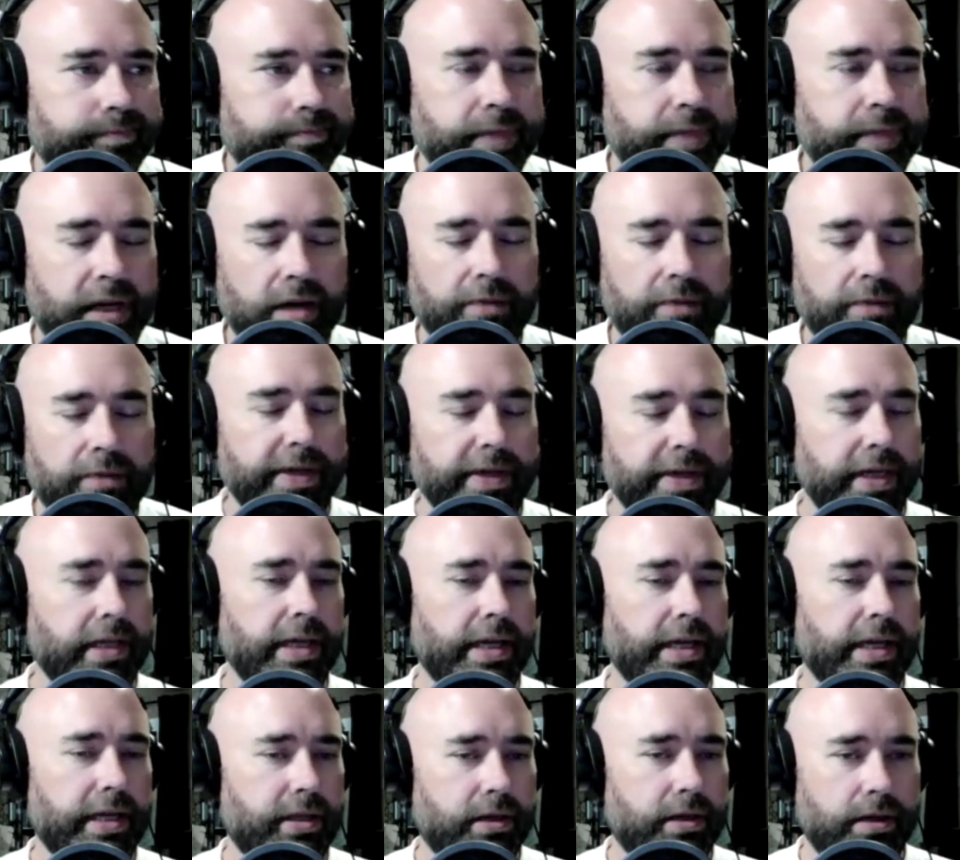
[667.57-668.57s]

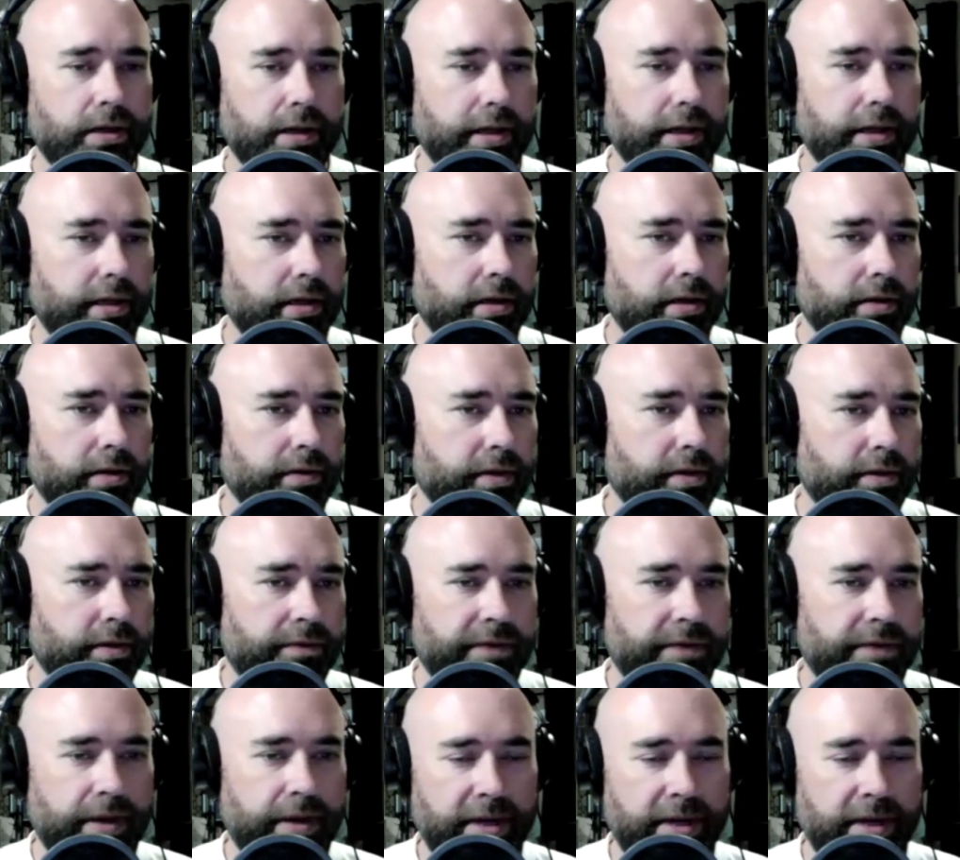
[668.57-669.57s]
paraphernalia in their
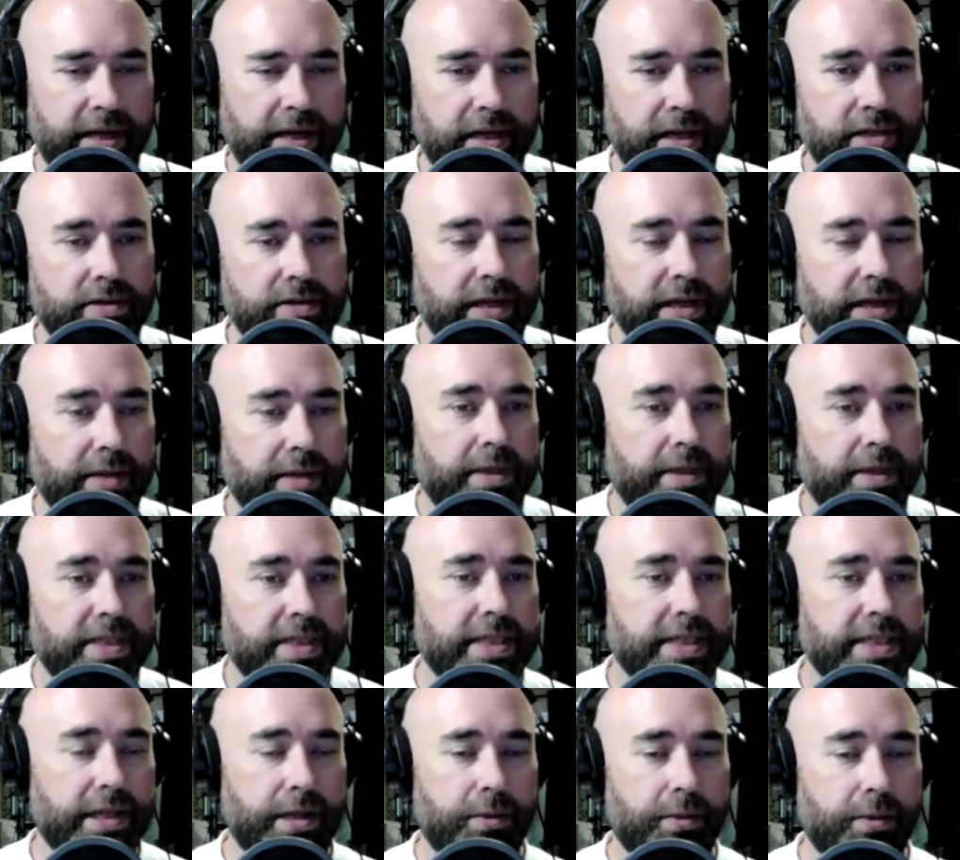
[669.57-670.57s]
family history, and they might
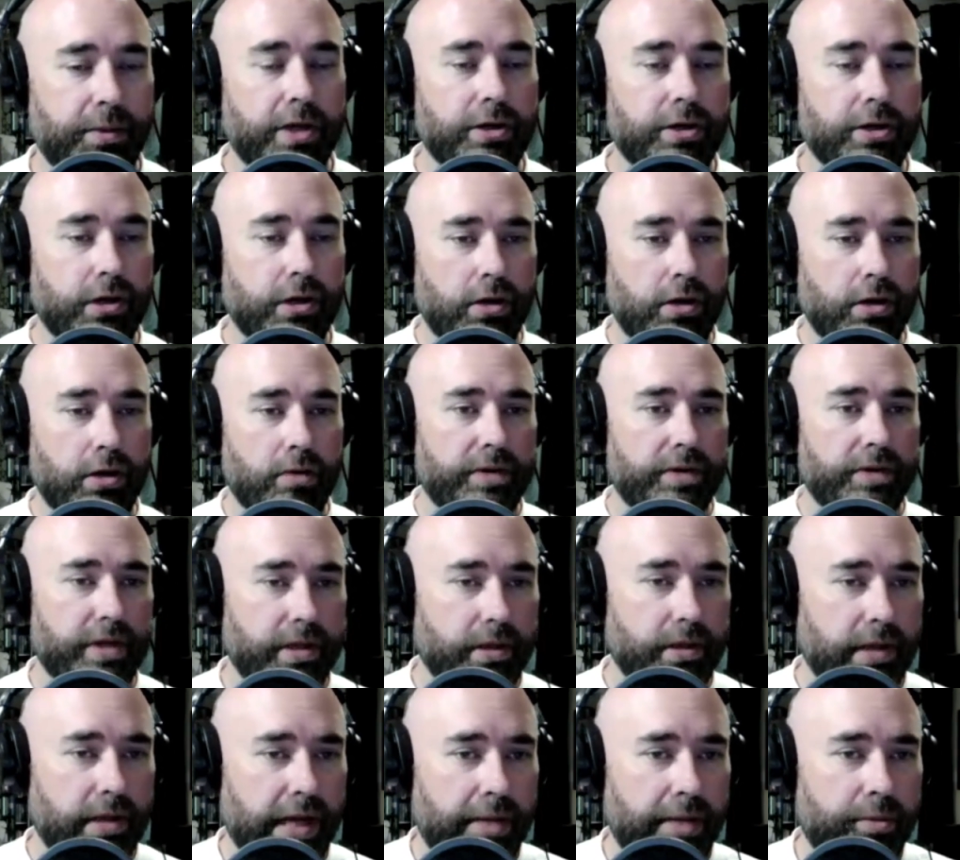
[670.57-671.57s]
say they want to turn it over to
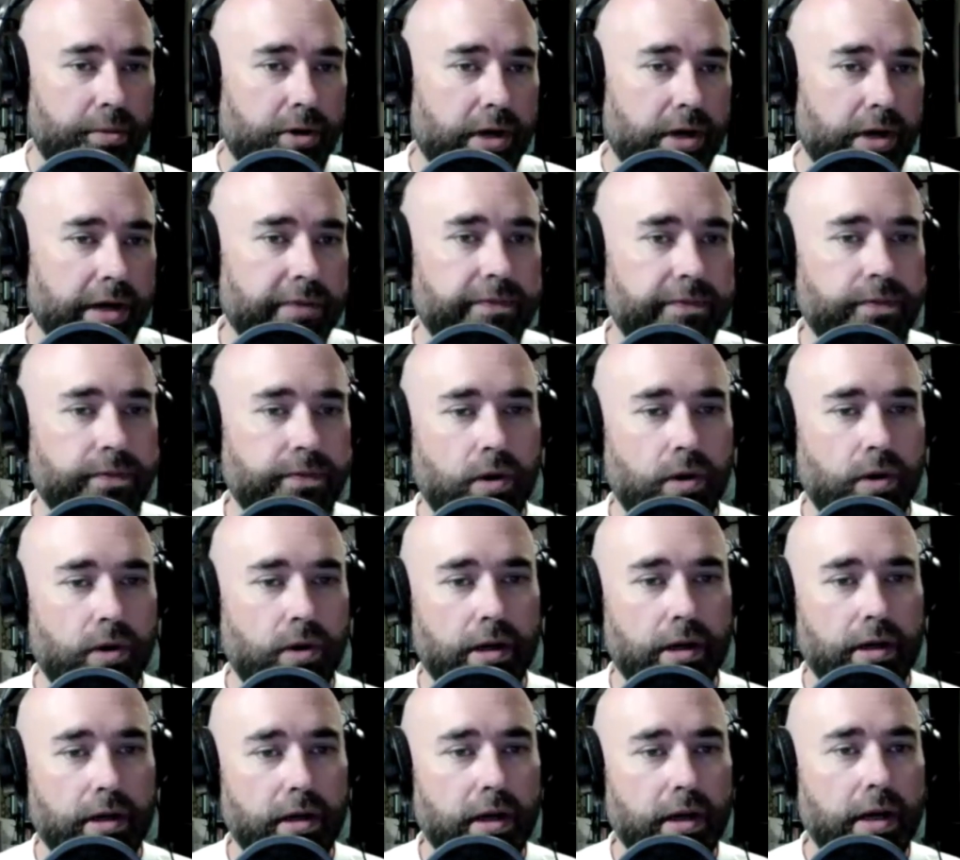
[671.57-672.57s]
the library for
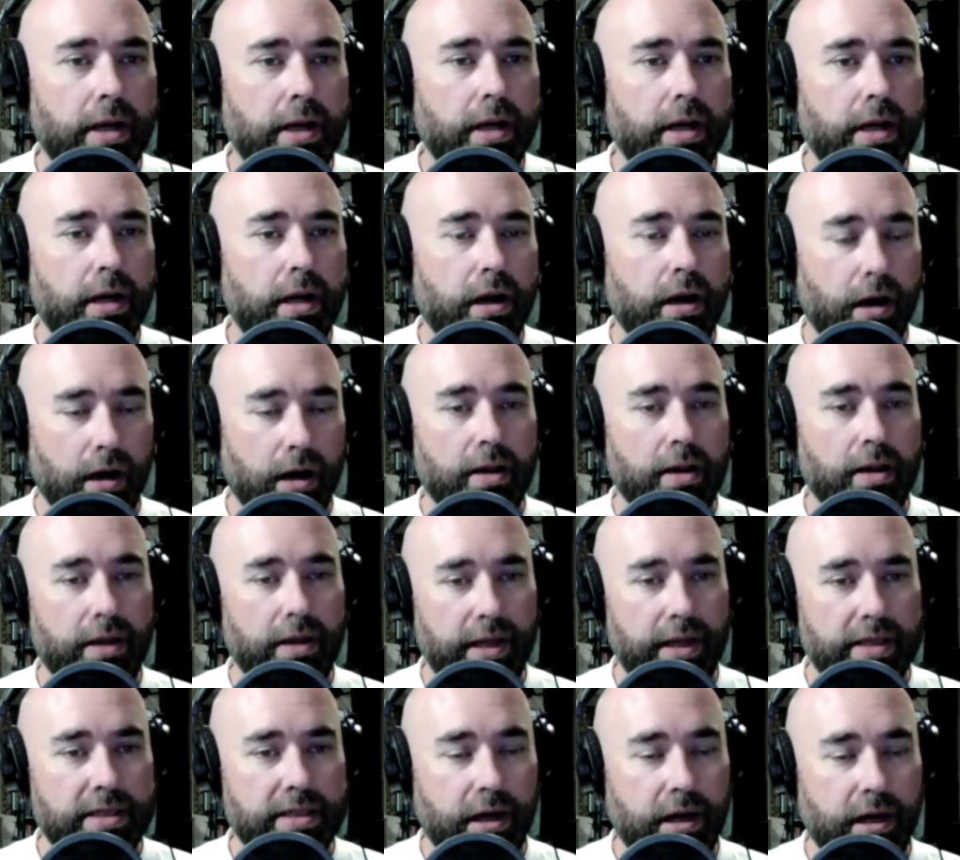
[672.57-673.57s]

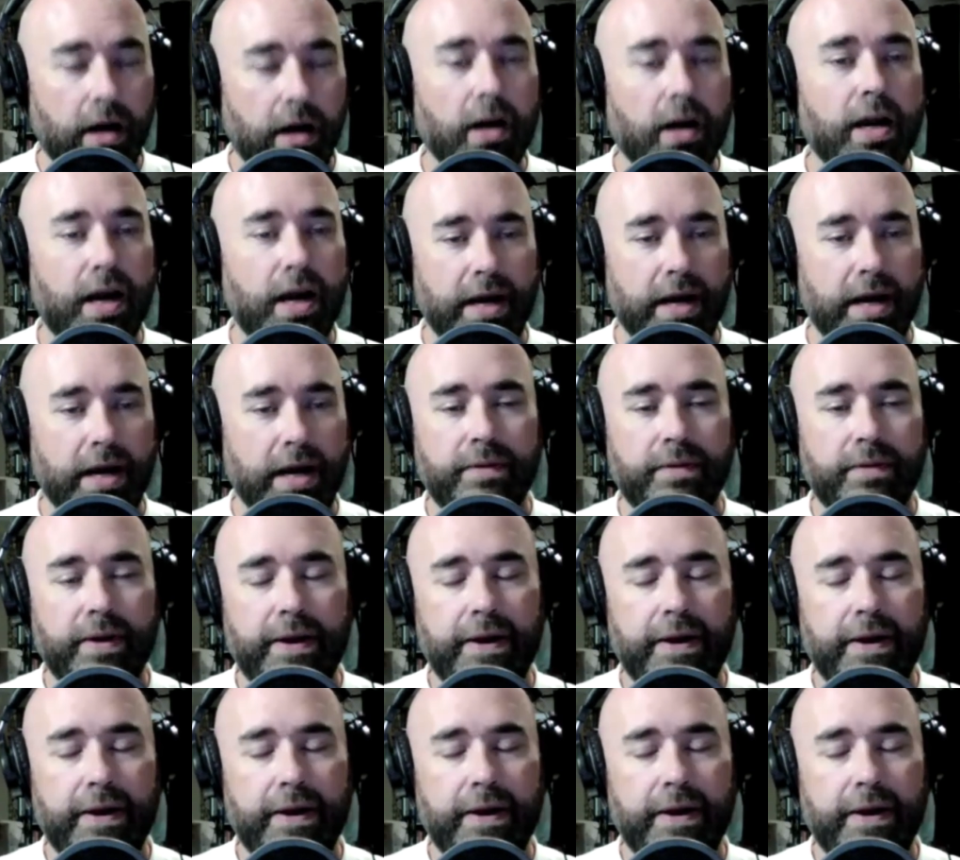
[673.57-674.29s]
this archive,